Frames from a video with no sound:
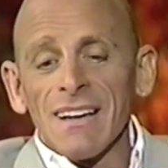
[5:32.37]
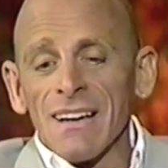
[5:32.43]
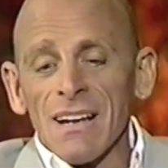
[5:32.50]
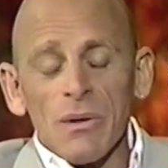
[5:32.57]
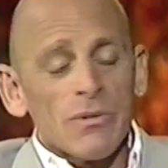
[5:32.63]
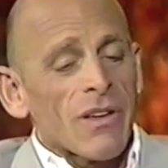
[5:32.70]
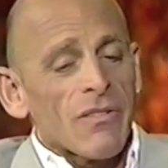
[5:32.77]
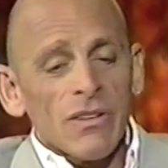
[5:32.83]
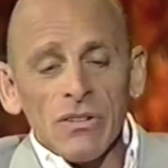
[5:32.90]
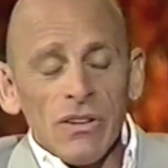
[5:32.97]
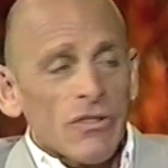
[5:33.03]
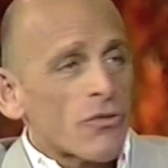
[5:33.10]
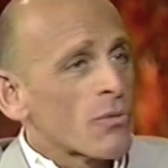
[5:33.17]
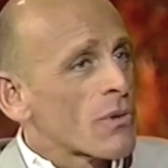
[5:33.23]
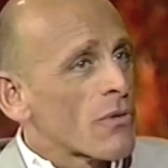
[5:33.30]
I was having
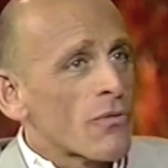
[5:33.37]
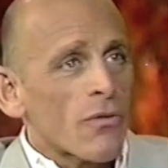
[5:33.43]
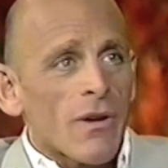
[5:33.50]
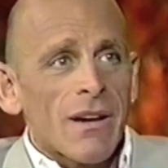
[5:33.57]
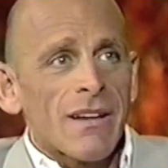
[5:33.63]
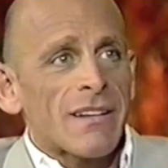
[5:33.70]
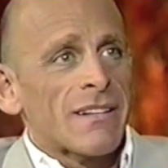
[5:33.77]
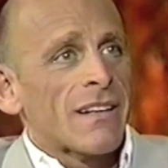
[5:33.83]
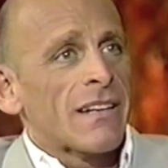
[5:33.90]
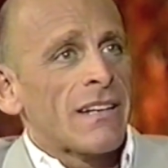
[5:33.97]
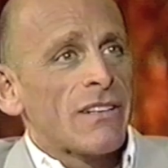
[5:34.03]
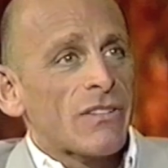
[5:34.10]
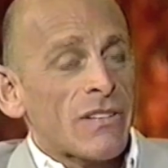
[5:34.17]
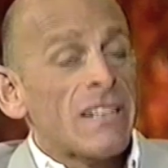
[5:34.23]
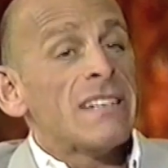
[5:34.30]
lunch with a friend, and
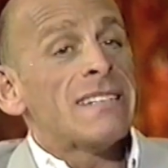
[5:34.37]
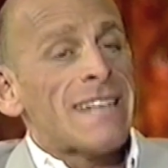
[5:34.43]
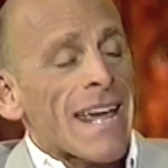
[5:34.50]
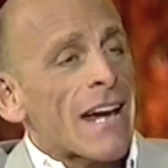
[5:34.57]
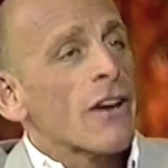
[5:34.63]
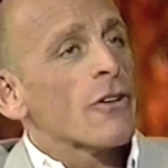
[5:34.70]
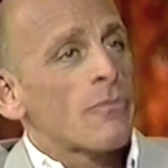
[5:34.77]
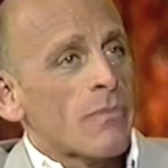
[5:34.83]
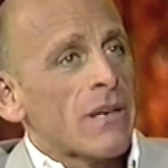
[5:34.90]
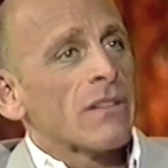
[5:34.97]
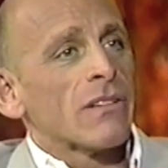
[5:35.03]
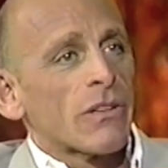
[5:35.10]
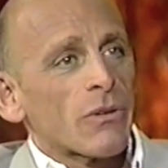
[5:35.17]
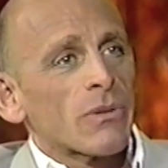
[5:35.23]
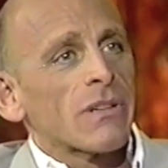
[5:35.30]
he dared
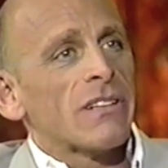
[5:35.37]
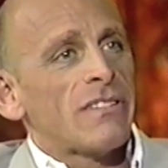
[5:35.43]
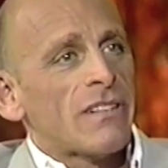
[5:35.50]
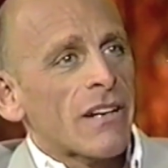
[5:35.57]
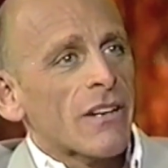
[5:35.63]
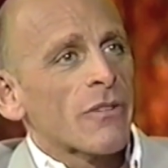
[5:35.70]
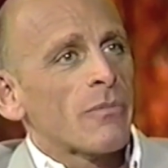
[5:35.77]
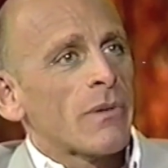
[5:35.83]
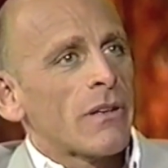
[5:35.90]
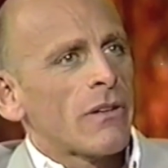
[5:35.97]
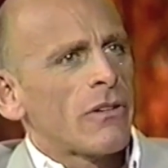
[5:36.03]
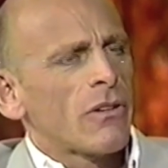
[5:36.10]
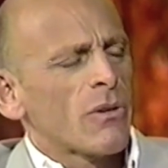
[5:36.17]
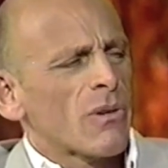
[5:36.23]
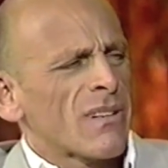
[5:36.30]
me, literally dared me
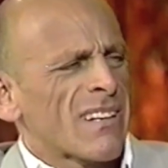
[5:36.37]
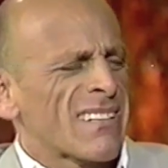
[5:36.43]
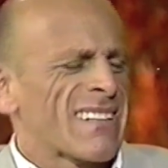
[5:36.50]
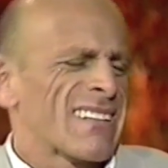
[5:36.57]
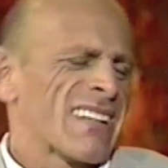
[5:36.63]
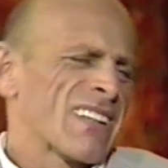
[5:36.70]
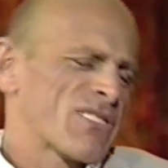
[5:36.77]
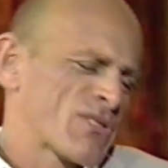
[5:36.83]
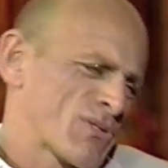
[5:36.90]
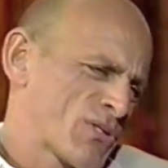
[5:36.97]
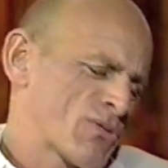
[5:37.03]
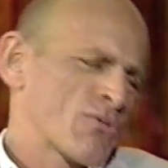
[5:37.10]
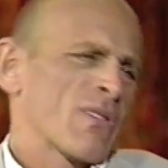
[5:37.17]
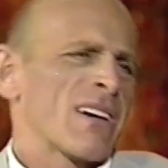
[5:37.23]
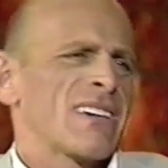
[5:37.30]
to do it. And I thought, that's
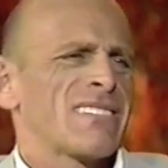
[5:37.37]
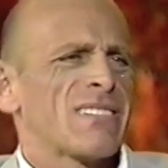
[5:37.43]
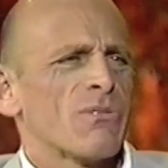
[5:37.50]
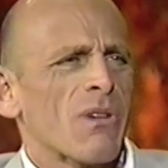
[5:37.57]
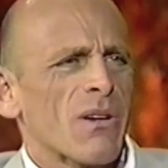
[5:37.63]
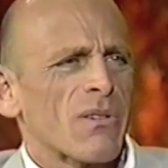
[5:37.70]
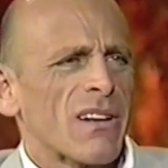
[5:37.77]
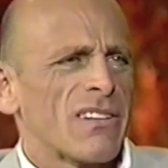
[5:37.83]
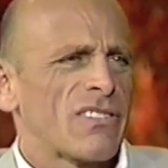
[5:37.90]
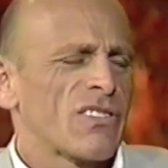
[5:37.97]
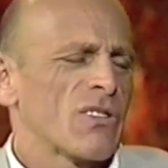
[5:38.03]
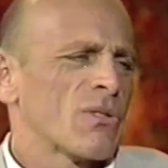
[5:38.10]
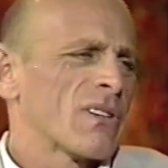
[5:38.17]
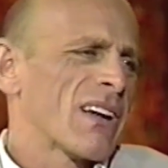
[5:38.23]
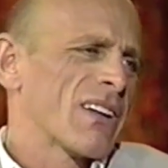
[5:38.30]
crazy. Why would I
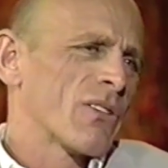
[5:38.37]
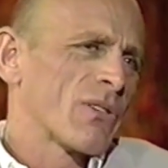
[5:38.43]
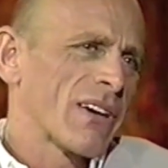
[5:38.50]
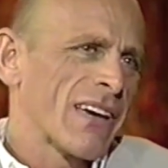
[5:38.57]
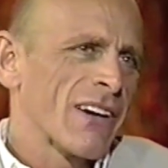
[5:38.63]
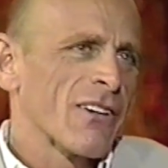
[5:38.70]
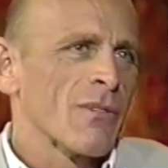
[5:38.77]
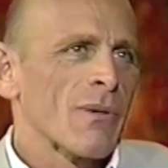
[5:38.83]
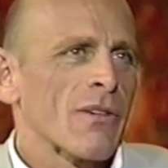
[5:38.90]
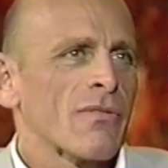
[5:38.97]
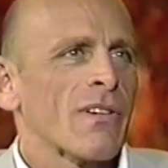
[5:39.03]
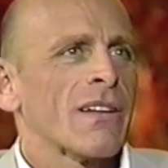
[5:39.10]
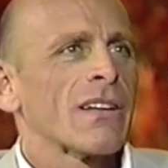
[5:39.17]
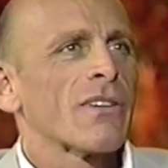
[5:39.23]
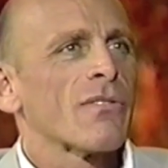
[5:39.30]
do it? I don't care about
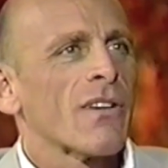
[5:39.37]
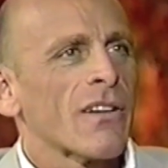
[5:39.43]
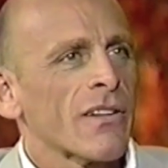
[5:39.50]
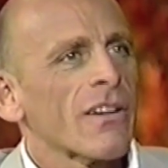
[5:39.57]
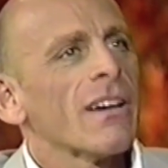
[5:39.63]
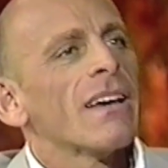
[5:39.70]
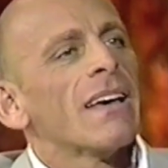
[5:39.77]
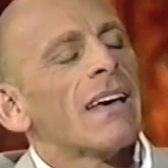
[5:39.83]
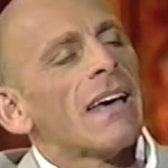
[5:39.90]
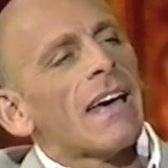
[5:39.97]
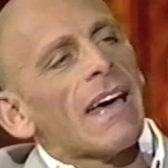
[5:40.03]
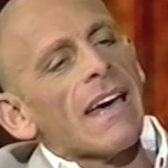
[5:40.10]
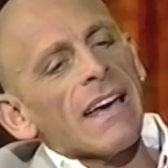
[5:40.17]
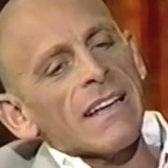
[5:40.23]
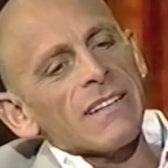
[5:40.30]
finding a father.
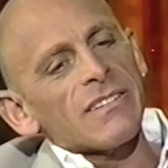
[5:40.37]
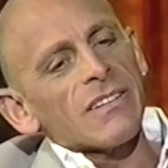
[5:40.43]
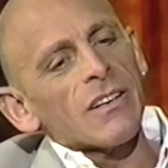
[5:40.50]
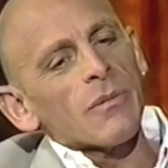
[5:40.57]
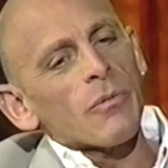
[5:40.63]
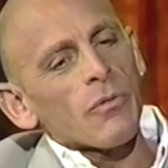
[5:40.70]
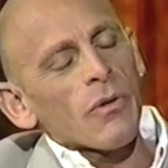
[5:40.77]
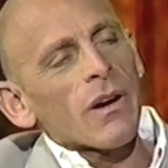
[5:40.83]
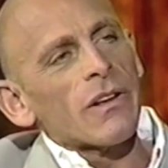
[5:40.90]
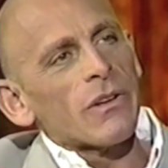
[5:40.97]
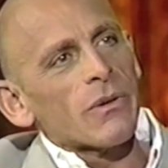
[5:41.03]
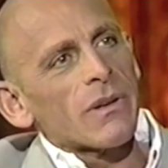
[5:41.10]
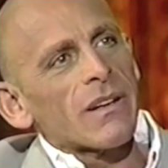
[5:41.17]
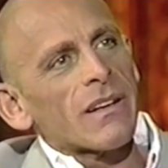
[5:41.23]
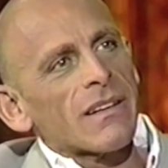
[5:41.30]
And before I
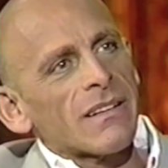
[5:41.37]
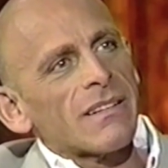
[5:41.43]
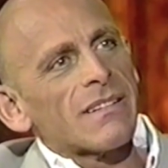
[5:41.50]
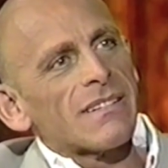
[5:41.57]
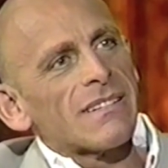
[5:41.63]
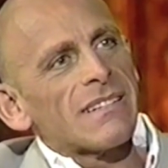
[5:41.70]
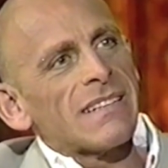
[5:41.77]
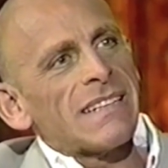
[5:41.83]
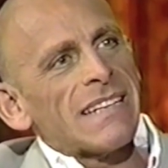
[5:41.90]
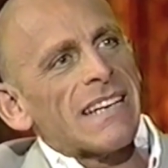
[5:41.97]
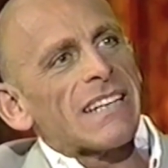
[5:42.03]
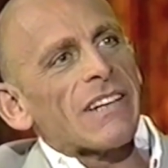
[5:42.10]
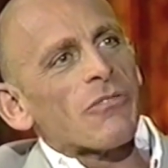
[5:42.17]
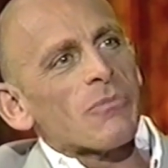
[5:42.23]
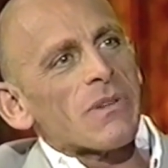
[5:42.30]
knew it, he
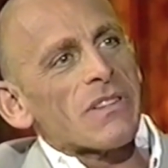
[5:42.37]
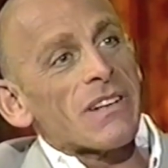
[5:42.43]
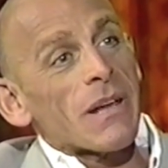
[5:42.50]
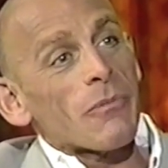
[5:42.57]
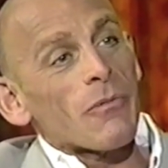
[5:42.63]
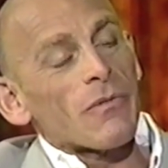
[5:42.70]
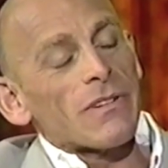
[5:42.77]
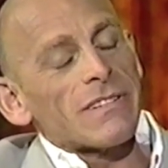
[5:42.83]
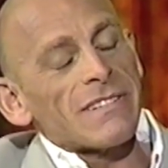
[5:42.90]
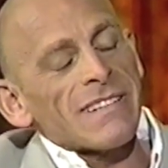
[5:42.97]
had given me the name of a